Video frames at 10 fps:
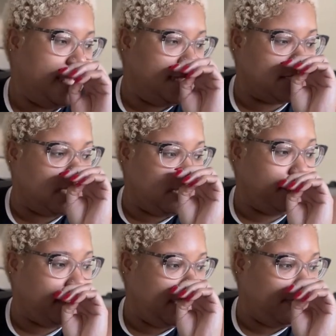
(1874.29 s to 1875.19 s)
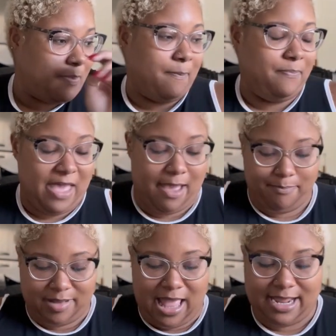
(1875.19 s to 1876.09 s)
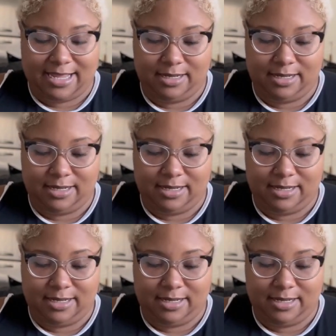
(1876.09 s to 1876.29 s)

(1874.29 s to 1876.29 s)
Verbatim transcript: is gonna be that black